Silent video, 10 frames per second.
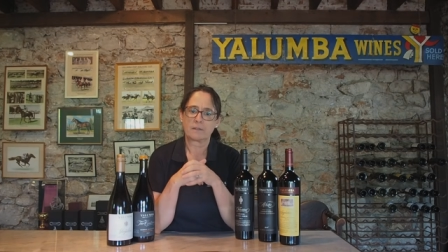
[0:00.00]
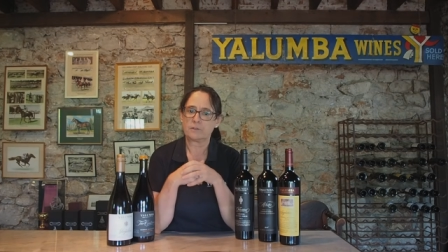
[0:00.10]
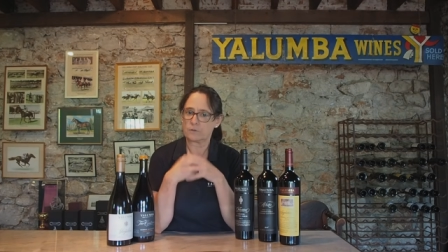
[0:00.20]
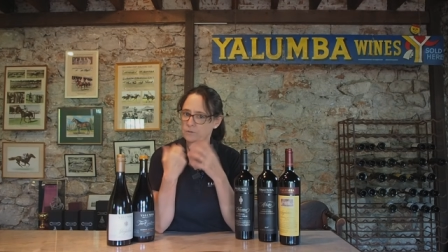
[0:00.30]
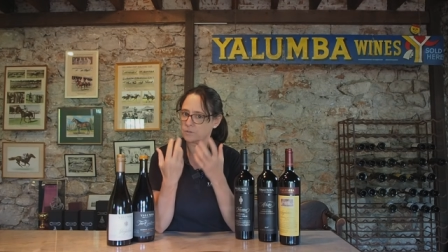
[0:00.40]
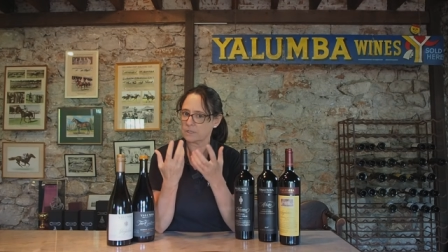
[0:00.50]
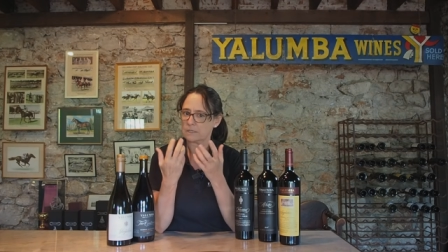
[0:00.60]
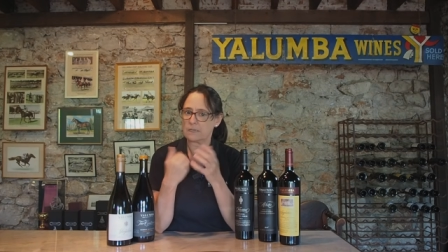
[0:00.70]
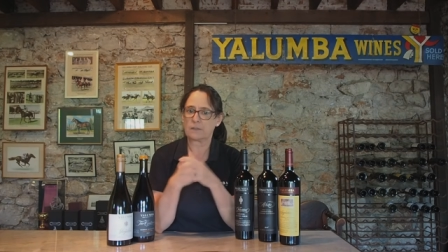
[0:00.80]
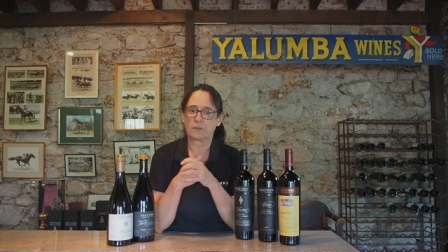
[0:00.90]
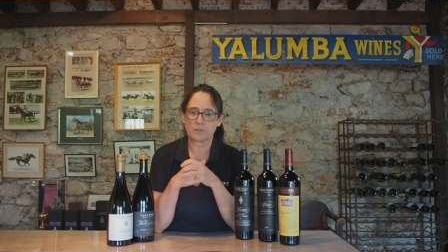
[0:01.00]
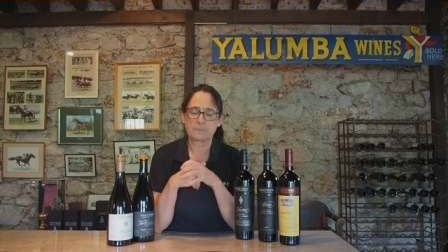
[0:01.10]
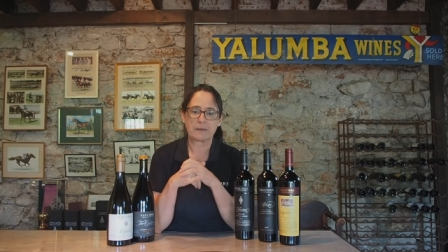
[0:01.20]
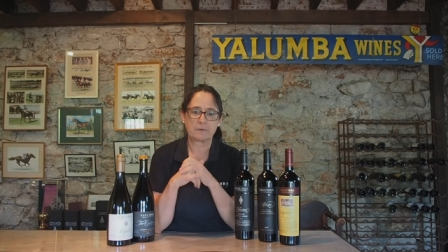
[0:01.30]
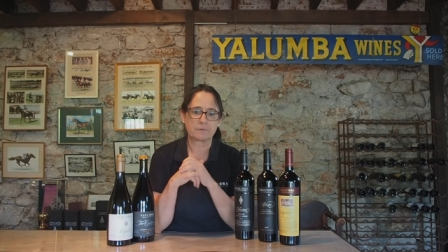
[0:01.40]
you know, to, in, in those
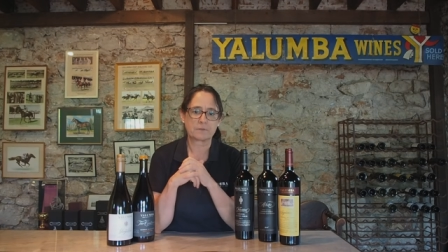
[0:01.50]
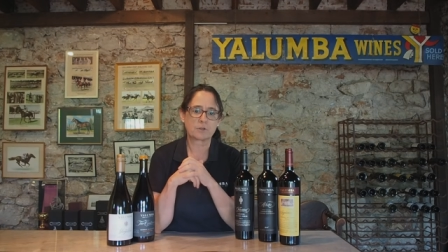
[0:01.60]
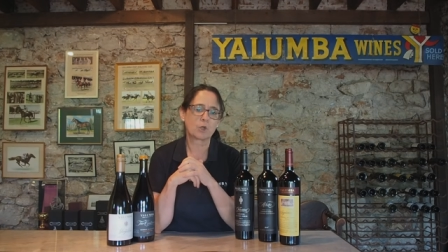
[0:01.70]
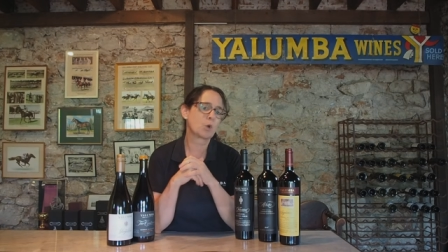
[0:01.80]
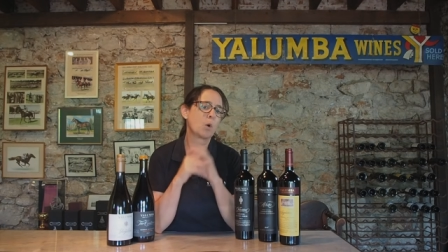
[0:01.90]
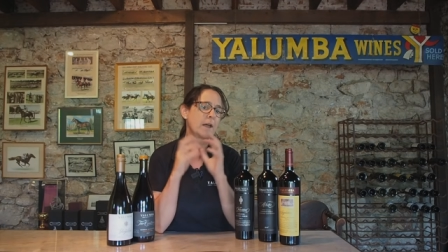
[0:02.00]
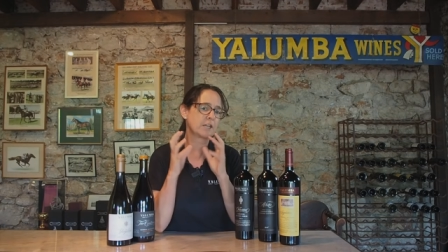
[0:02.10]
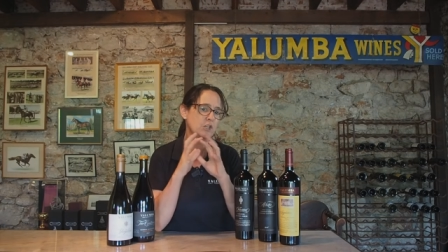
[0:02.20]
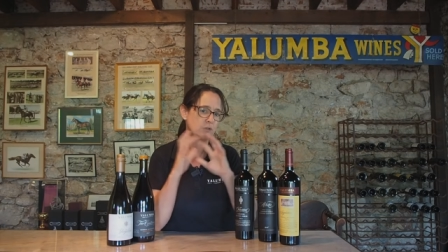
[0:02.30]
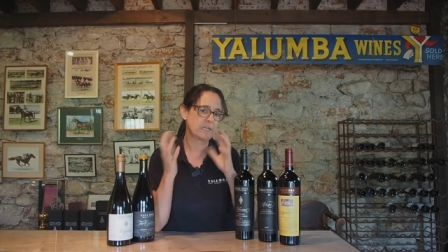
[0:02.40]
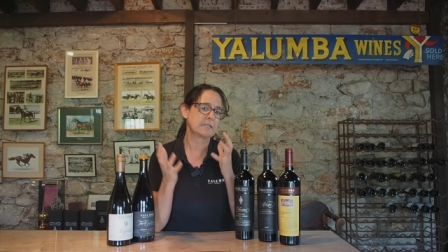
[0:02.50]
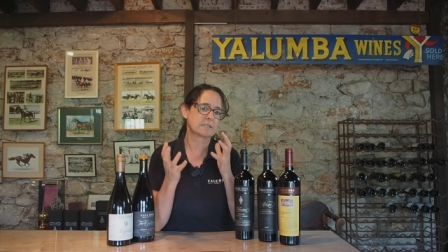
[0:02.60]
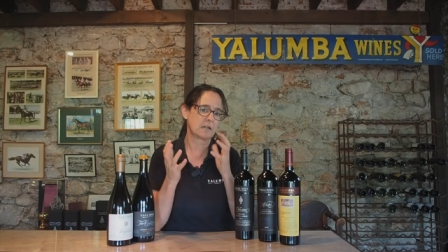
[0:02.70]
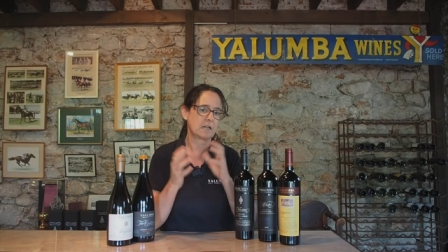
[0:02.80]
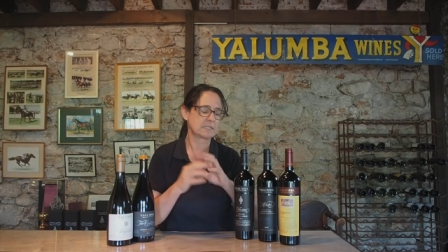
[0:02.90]
barrels. So quite a unique
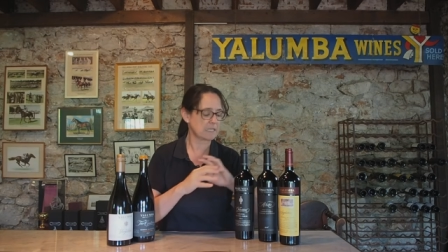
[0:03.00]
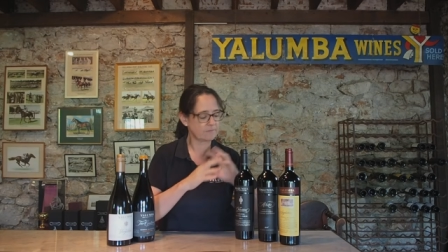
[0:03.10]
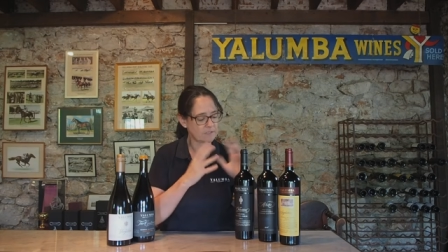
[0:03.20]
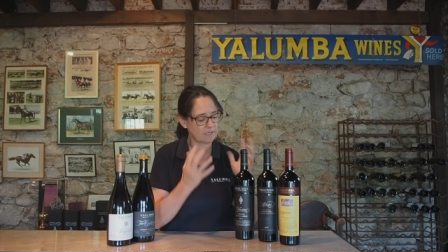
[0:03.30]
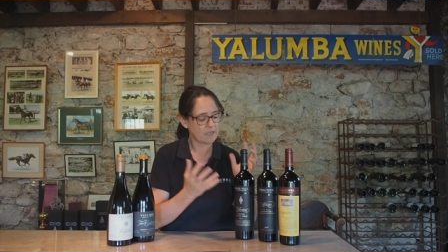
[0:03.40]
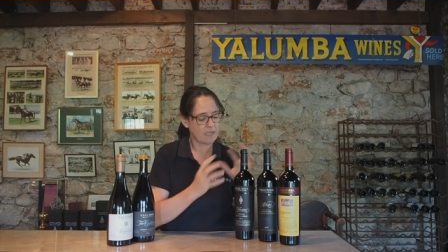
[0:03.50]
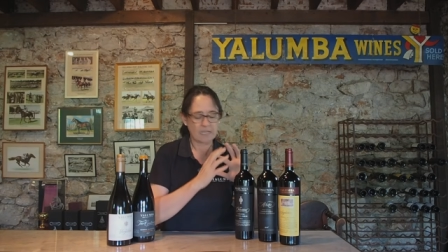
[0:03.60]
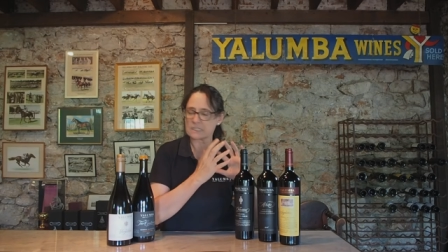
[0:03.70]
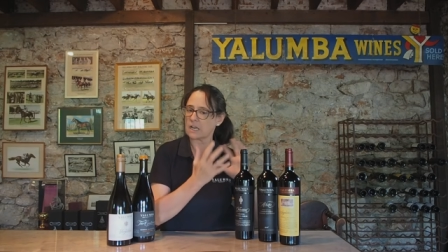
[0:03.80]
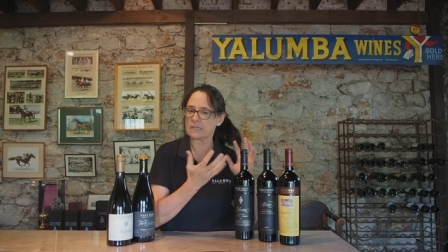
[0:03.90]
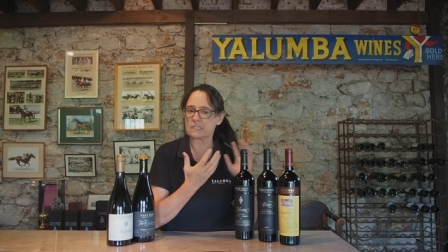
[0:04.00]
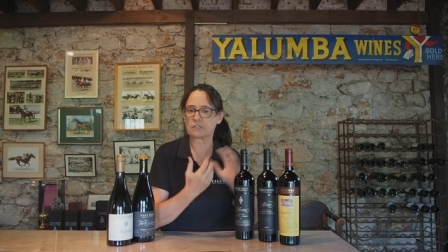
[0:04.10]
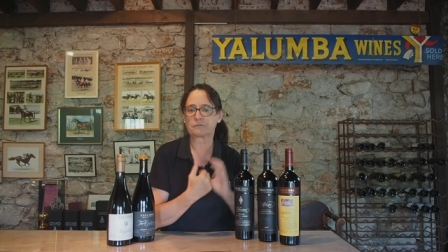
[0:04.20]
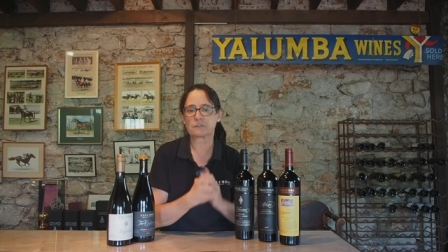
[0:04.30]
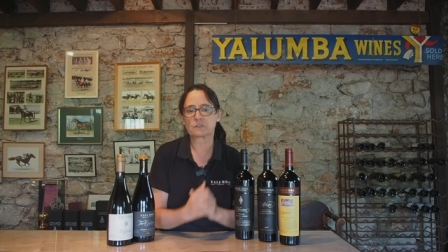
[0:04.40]
size, gives a, a slightly
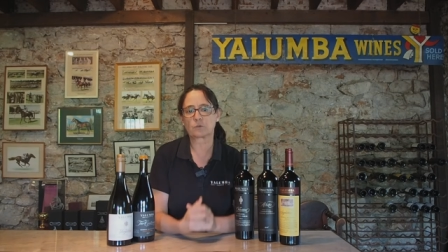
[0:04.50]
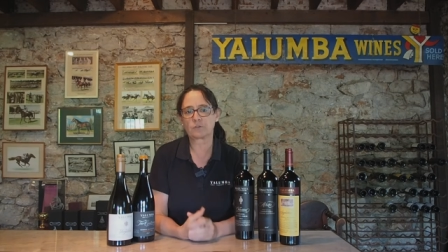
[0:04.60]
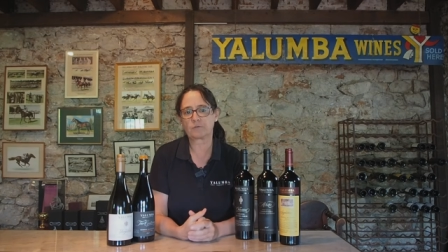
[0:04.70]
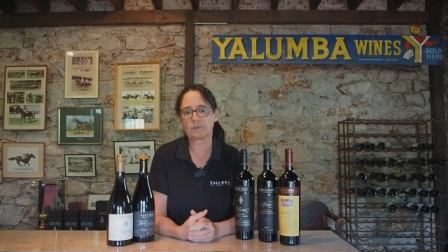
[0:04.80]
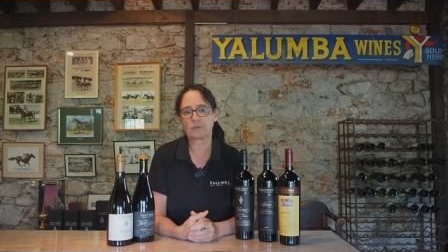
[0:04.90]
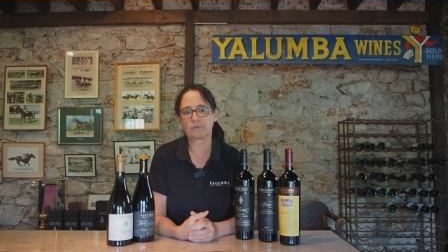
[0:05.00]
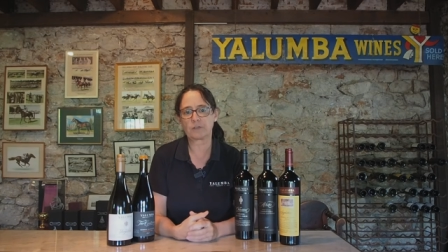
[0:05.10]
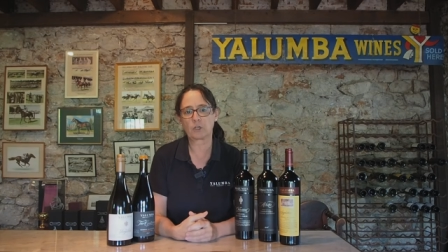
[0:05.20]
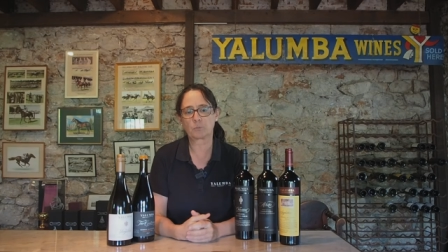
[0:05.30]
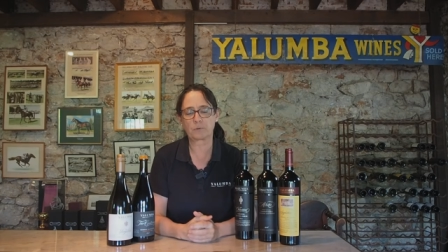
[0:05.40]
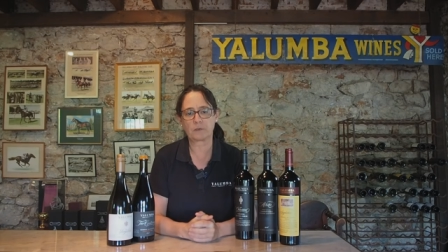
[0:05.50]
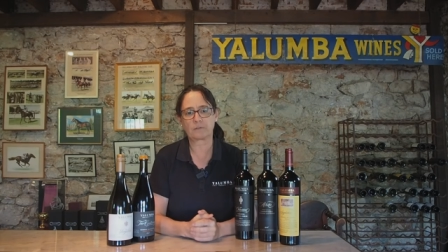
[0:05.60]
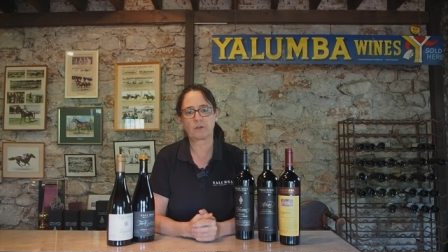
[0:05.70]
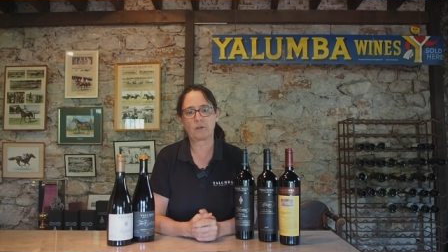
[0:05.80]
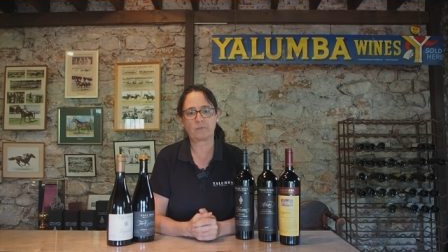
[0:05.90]
different sort of, you know, fingerprint
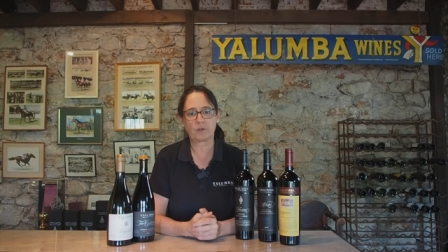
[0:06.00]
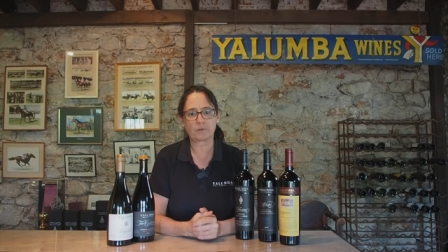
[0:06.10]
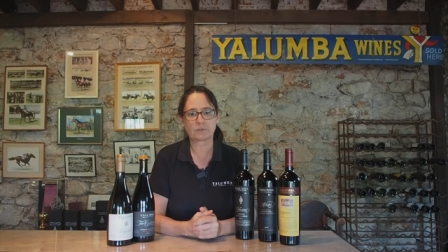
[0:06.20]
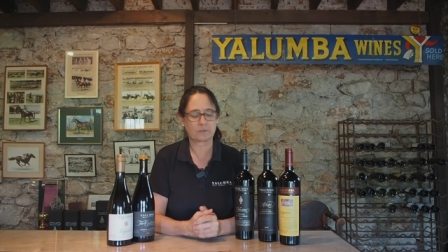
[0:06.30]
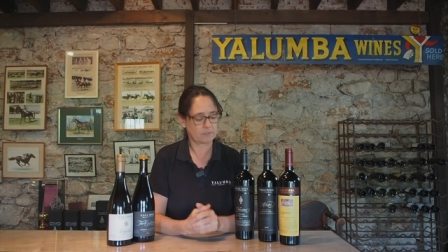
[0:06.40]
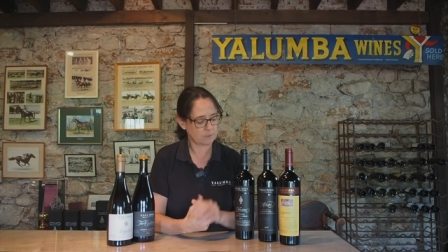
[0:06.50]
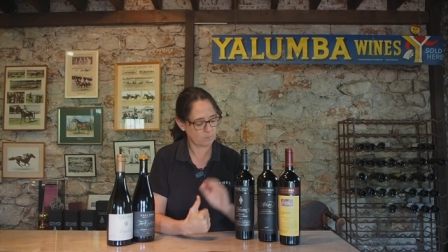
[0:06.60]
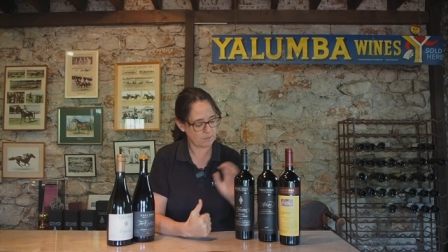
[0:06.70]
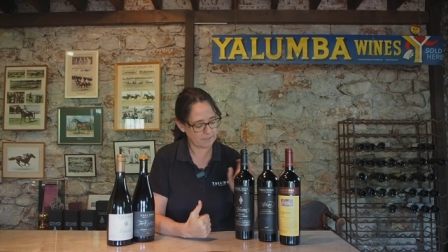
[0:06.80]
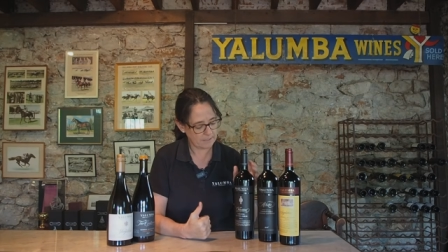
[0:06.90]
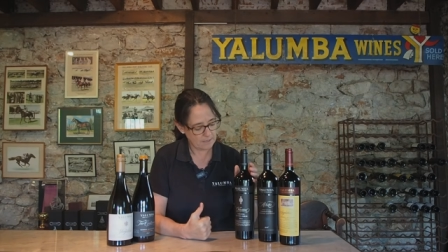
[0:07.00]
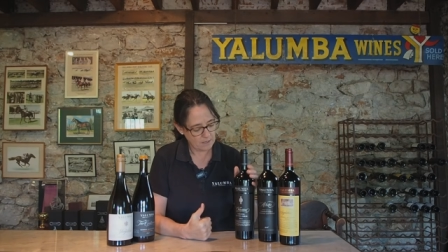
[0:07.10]
of, of oak to this wine.